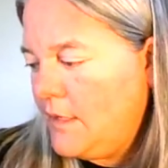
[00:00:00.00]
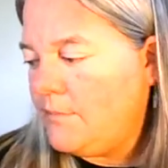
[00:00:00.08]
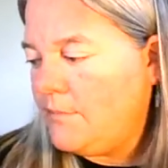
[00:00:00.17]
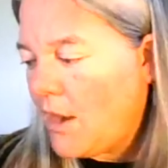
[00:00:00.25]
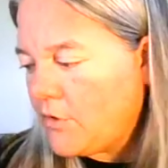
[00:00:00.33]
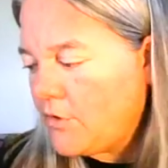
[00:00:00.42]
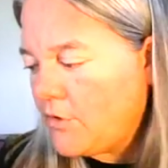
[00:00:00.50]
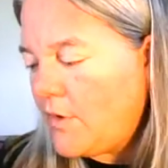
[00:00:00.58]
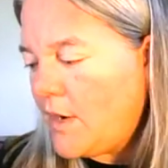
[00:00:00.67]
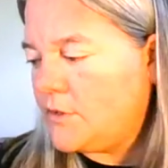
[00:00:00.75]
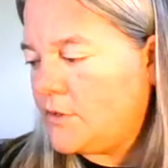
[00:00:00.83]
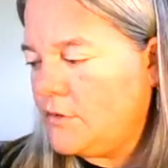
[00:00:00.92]
Power
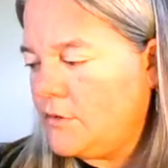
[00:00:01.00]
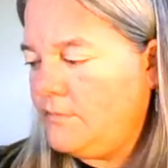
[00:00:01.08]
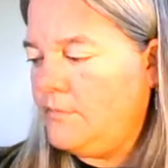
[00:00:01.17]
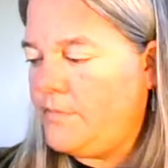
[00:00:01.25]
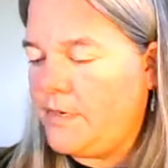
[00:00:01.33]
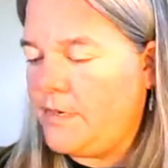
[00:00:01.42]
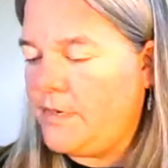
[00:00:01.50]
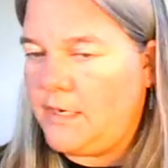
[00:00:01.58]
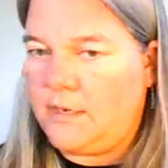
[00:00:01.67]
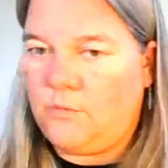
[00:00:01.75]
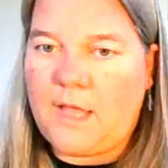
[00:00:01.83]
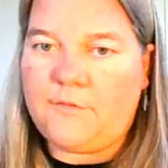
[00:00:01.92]
Director, but it will
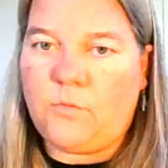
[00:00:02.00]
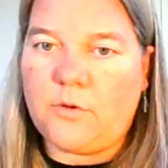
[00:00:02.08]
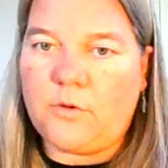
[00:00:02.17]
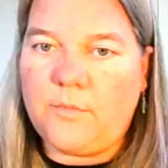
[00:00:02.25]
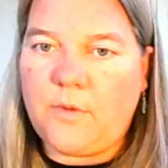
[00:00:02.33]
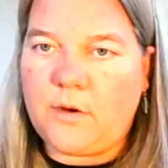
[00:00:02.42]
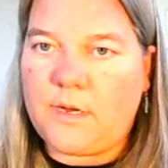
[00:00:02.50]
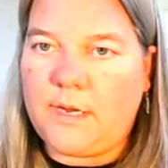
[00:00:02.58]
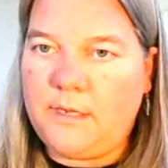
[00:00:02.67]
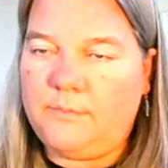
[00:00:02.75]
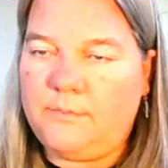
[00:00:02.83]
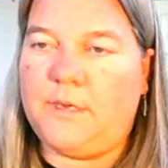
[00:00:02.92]
have a watermark on
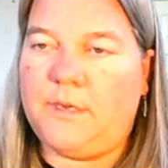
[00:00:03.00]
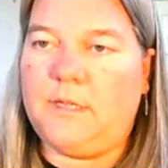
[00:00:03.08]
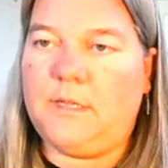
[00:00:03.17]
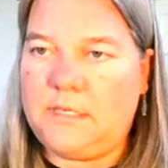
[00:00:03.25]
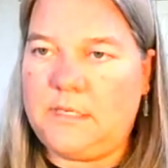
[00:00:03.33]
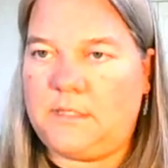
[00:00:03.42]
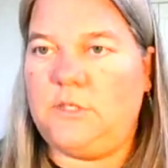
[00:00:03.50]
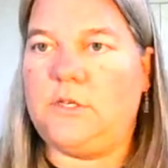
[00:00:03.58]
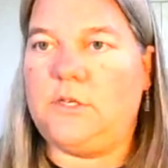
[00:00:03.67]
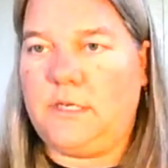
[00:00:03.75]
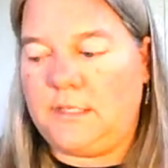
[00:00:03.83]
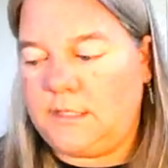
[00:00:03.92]
it, but at least you can
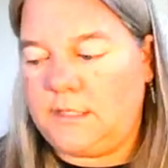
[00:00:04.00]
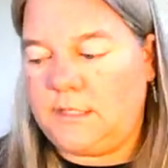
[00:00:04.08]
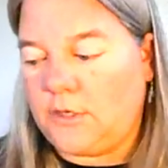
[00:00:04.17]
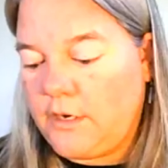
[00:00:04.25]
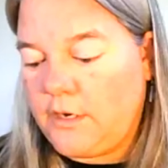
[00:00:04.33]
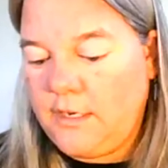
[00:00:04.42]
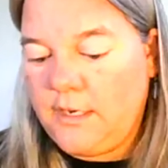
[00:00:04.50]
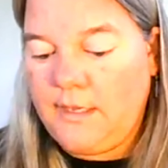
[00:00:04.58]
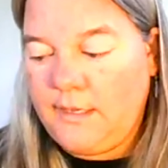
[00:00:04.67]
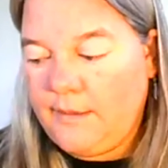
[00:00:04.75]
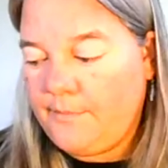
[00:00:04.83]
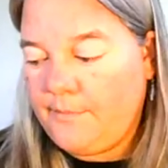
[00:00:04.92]
get started.
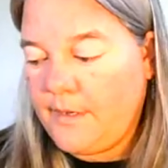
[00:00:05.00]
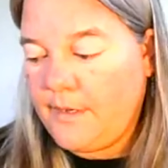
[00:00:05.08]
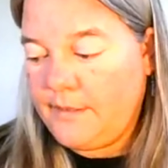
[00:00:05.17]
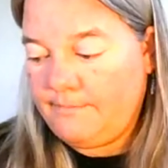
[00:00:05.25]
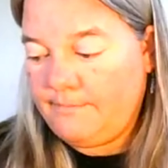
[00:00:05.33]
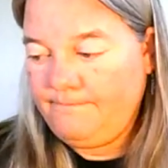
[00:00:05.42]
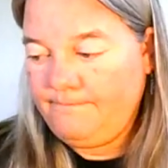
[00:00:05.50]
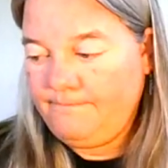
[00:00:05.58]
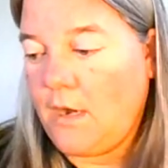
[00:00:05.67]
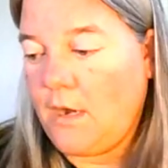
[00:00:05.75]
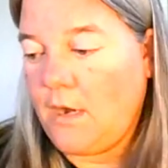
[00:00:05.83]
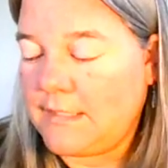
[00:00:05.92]
But
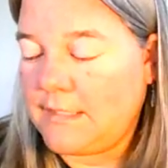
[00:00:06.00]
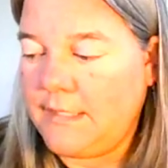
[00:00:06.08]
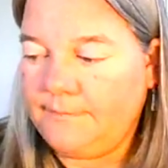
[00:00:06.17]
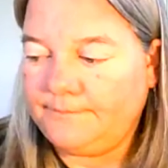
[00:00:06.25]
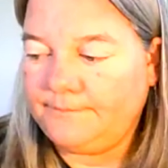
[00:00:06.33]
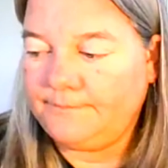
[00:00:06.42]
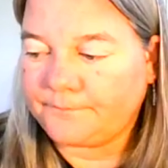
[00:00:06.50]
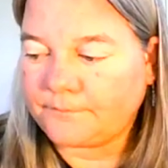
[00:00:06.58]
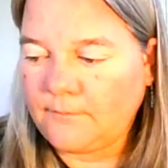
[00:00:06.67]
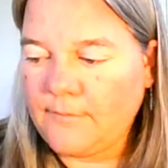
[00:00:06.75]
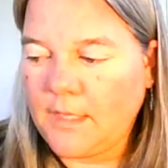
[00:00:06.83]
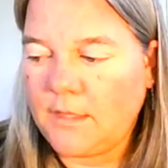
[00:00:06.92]
honestly,
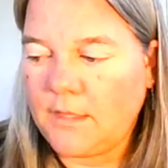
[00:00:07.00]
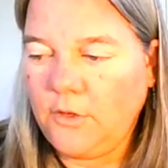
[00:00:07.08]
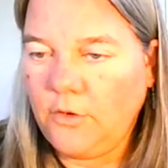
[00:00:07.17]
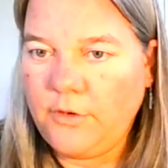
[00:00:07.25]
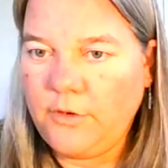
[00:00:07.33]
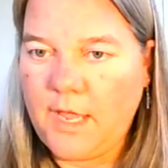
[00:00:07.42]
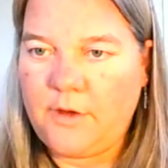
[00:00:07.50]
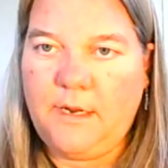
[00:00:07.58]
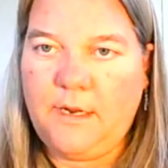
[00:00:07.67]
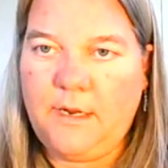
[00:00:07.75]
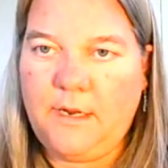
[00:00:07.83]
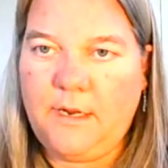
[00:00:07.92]
learn how to
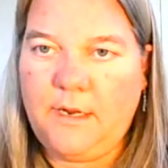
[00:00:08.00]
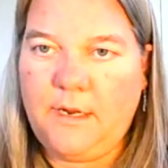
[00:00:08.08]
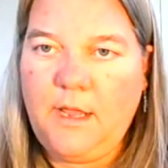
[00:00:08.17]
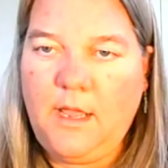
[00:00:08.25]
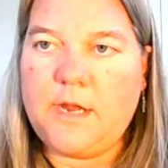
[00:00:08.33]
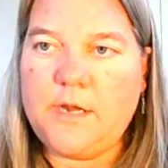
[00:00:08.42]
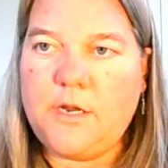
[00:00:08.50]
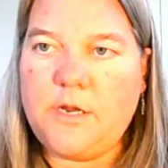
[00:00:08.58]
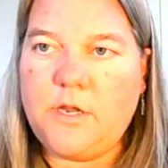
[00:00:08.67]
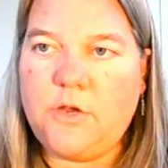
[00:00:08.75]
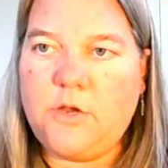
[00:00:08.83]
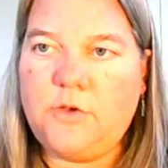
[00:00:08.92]
edit. I
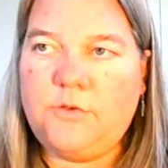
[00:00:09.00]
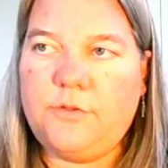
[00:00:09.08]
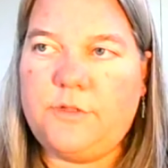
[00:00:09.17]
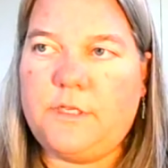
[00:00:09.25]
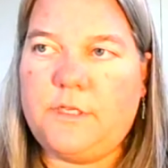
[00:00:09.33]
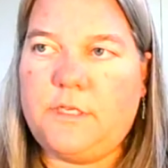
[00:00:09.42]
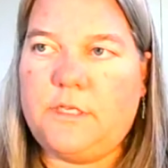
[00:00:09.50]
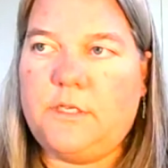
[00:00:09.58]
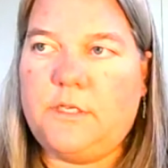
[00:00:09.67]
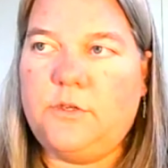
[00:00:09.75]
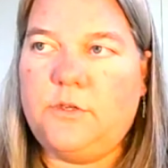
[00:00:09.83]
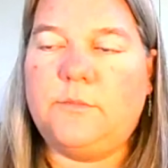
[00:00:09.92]
know that YouTube has some
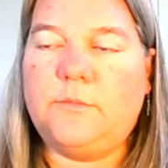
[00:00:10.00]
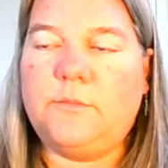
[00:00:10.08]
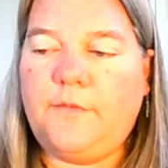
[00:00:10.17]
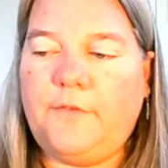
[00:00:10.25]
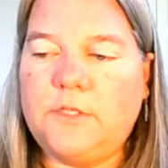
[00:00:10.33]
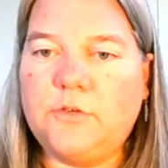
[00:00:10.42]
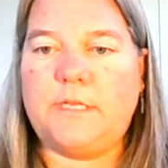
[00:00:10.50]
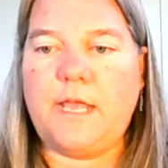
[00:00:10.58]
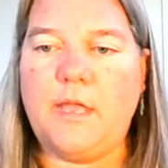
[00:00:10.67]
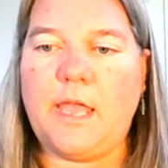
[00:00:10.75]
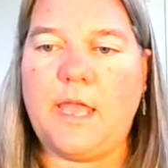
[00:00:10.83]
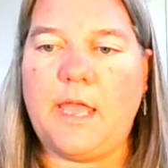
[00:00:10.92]
new features
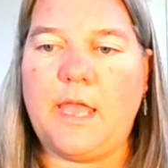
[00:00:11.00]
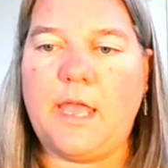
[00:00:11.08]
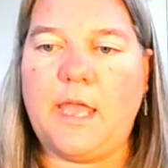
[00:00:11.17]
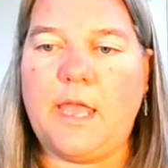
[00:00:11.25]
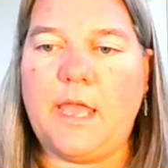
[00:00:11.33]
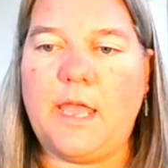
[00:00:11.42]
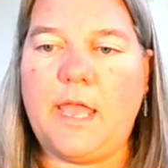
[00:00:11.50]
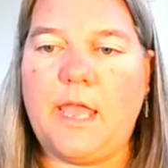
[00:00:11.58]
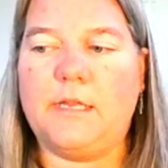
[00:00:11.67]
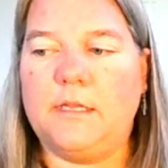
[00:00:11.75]
now, and